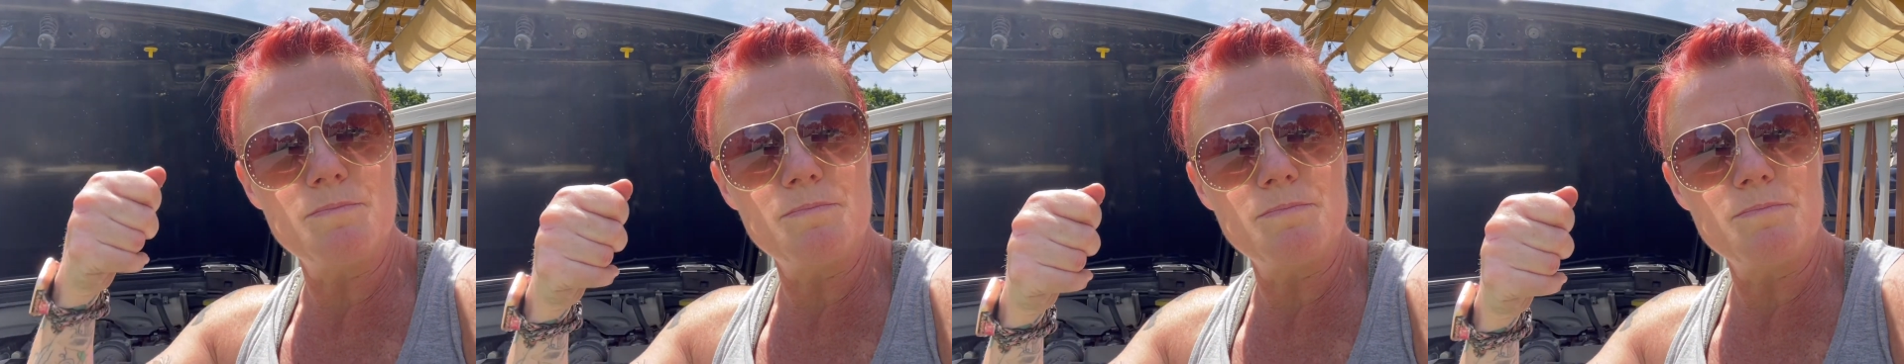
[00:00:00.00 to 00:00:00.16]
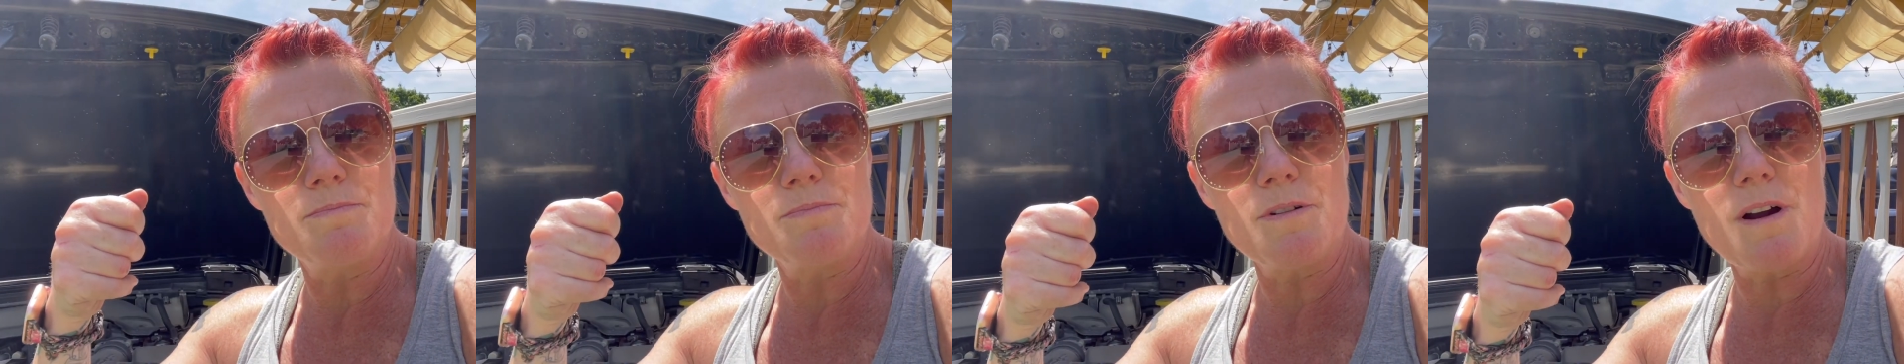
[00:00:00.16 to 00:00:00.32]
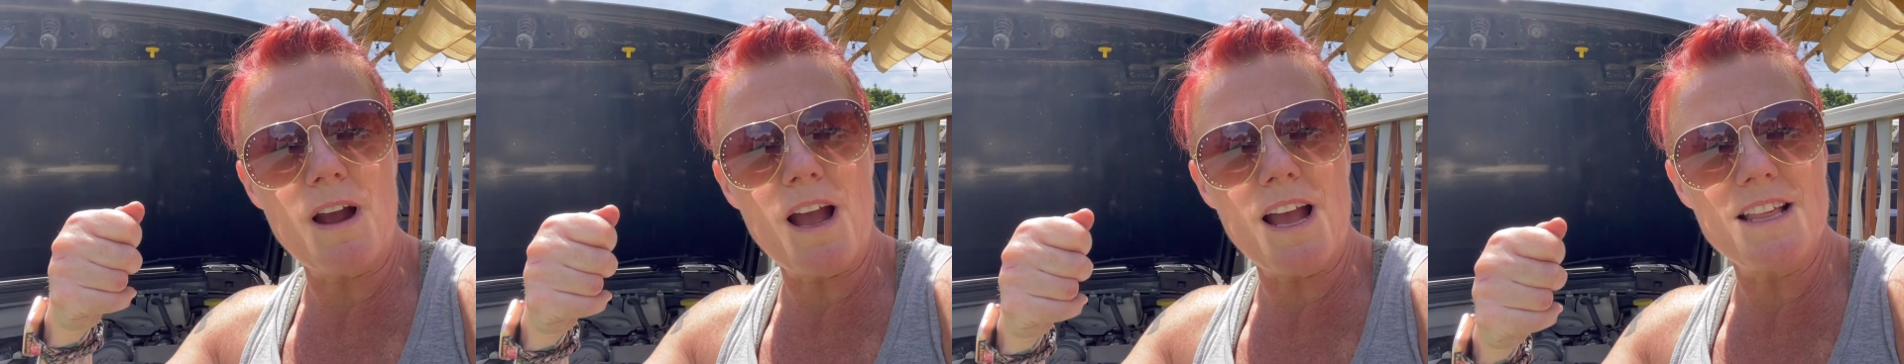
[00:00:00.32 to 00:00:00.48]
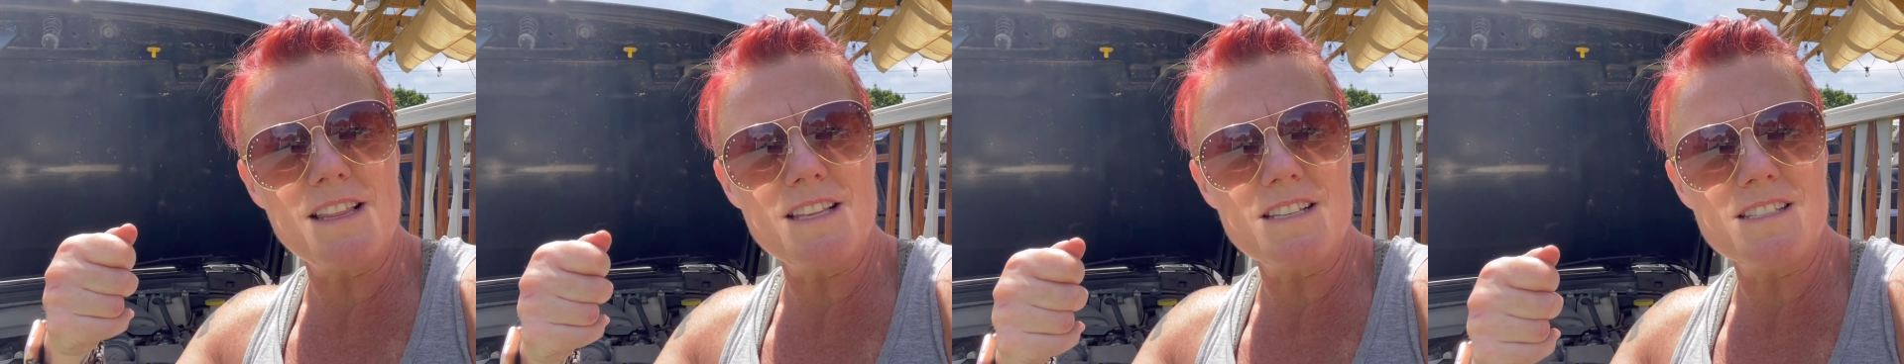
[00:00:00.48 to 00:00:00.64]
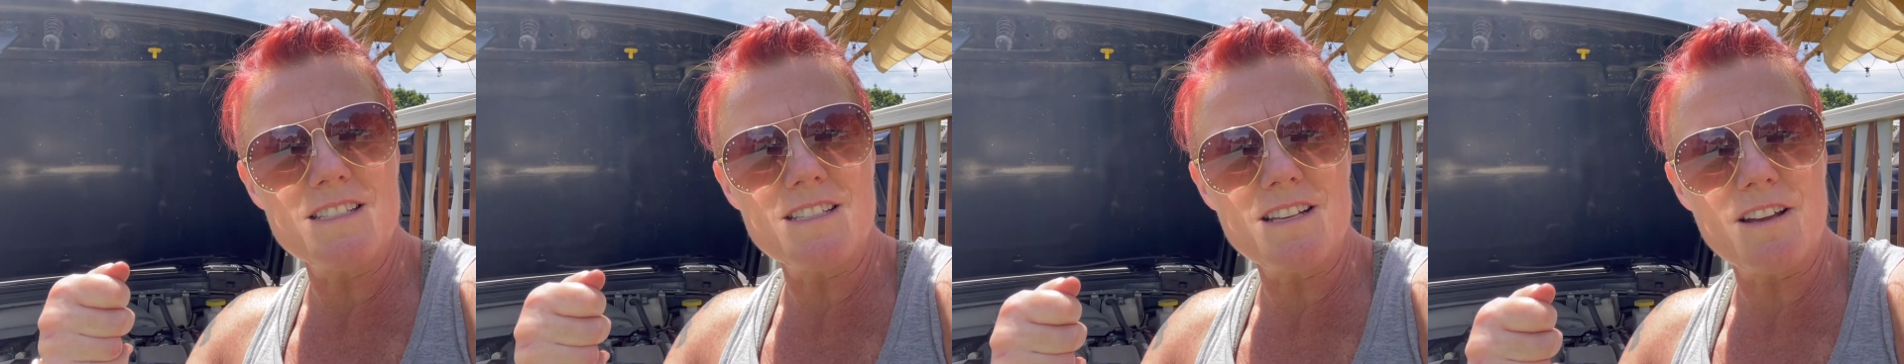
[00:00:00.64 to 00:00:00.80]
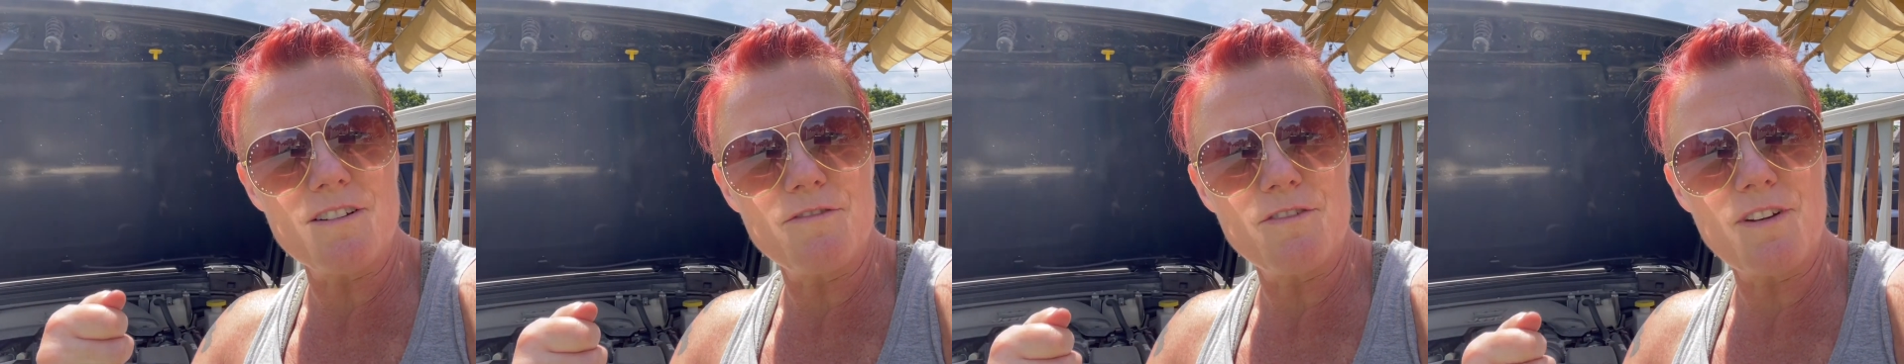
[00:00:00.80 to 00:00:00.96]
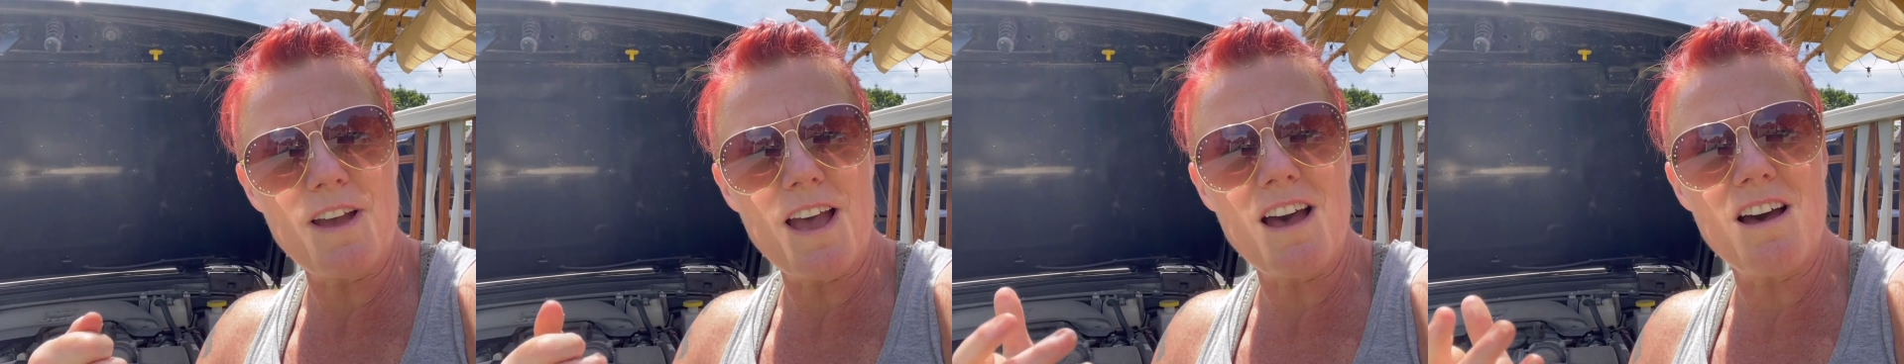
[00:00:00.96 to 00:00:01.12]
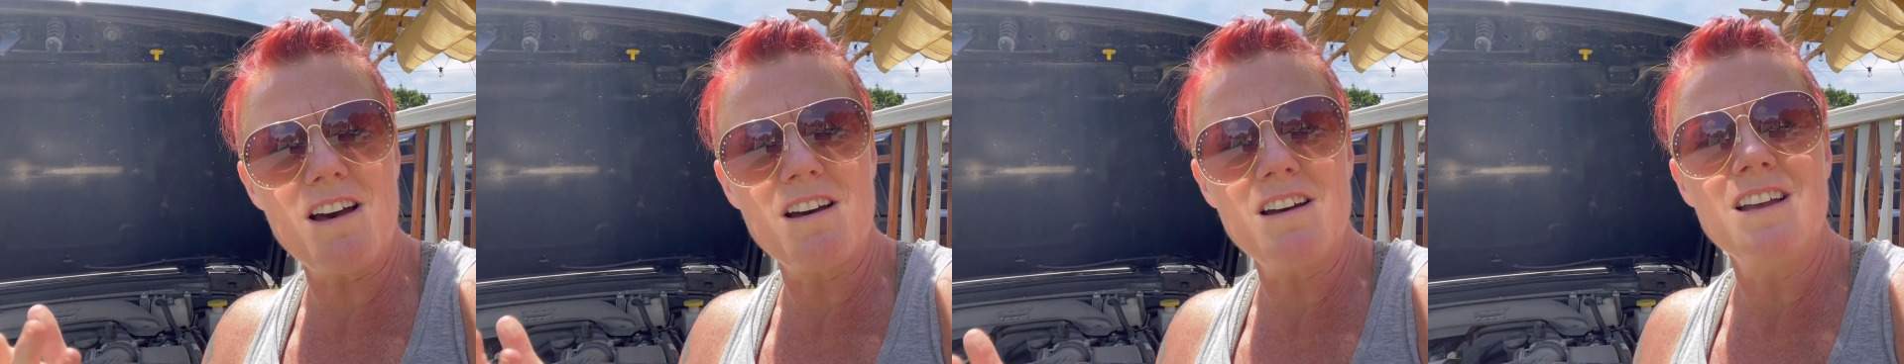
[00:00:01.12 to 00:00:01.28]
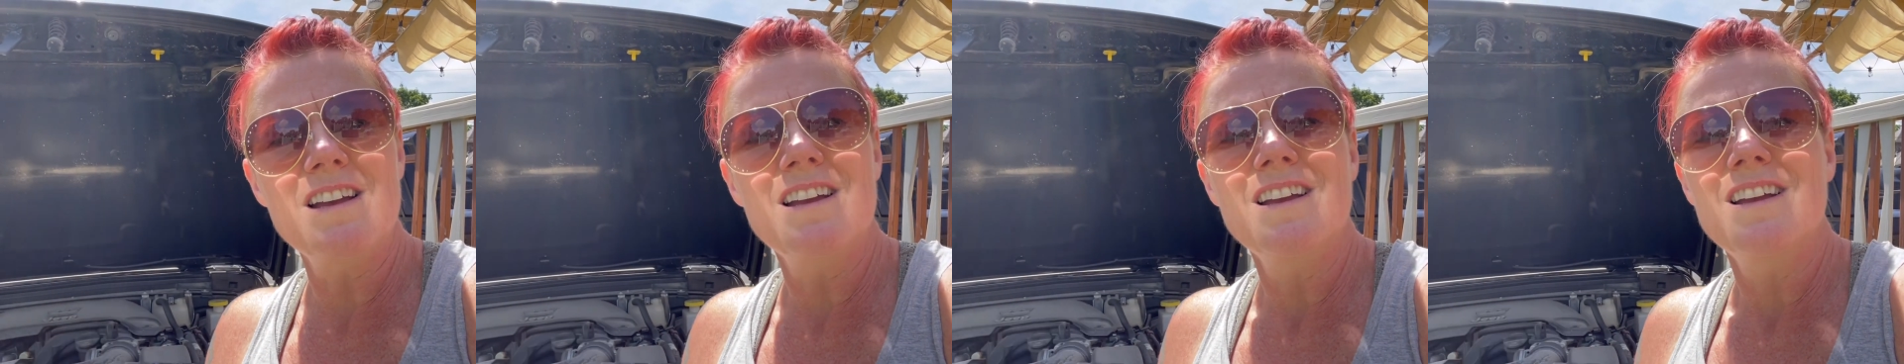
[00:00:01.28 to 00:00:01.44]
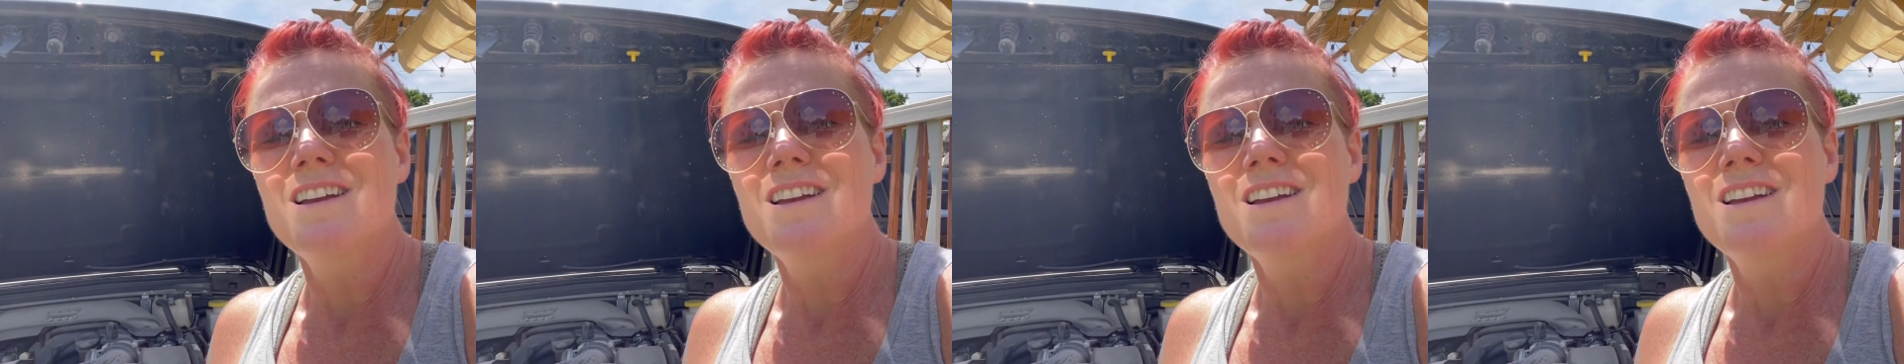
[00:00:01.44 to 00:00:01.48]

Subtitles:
pry the stuff out.